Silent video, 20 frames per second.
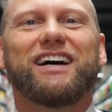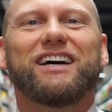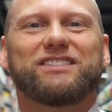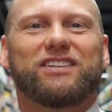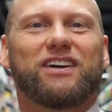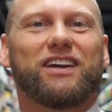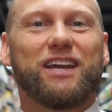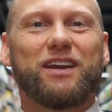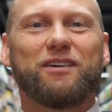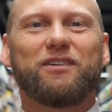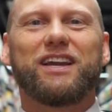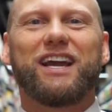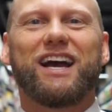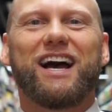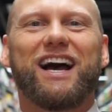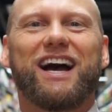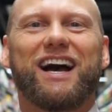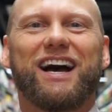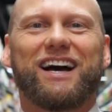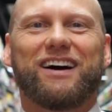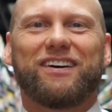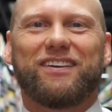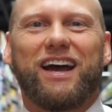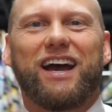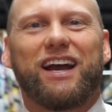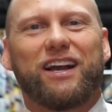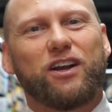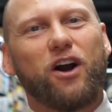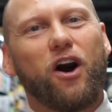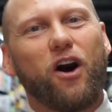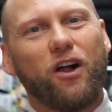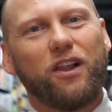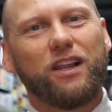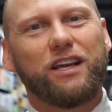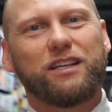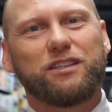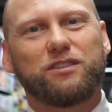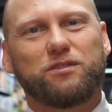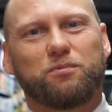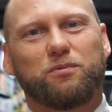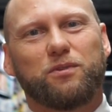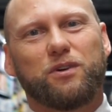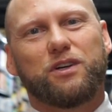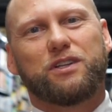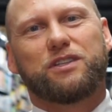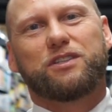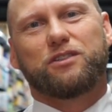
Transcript: So here we are at Collingwood.